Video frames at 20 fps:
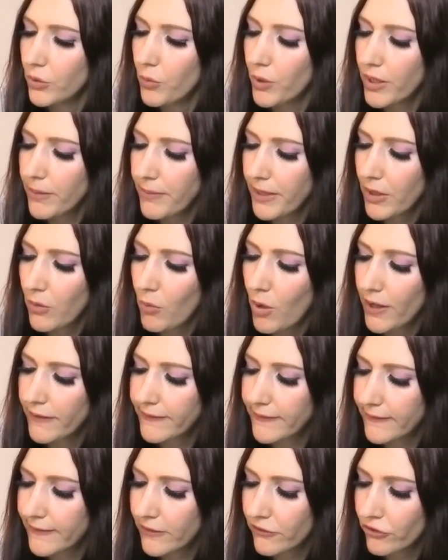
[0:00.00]
want to make wise
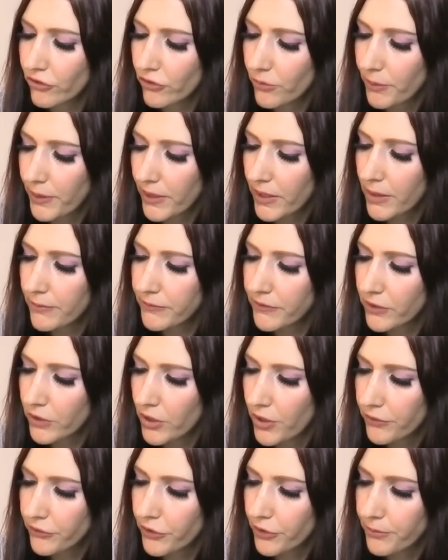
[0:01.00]
decisions when it comes to
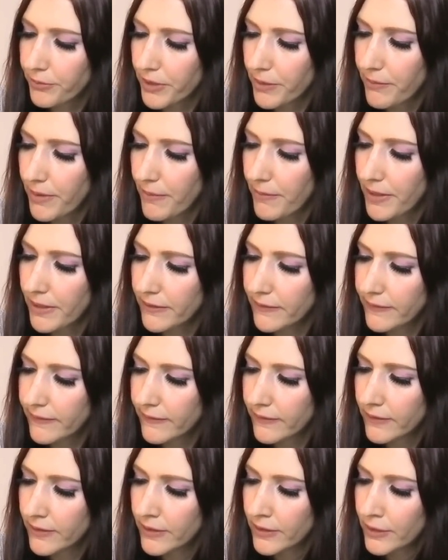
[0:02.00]
long-term
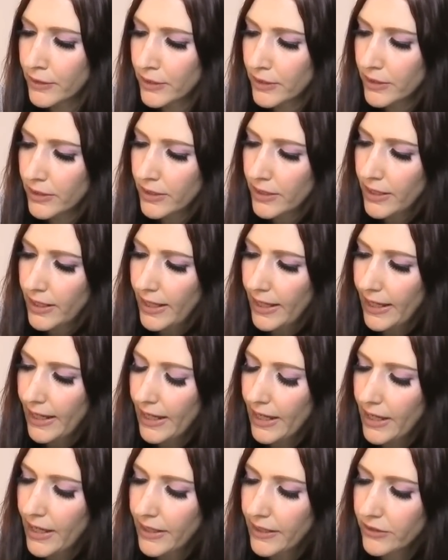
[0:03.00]
commitments.
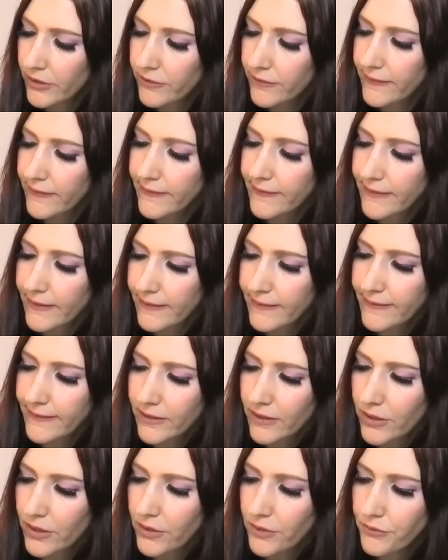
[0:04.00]
And there's a sense
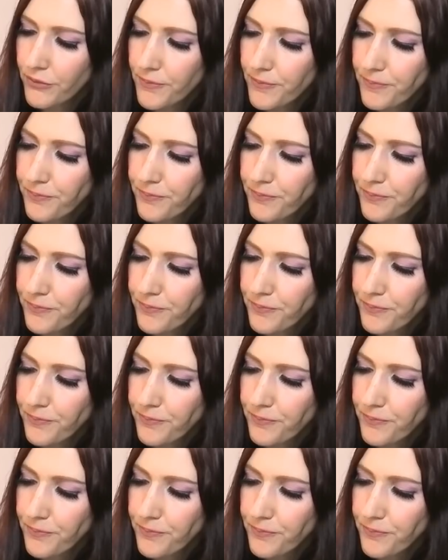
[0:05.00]
of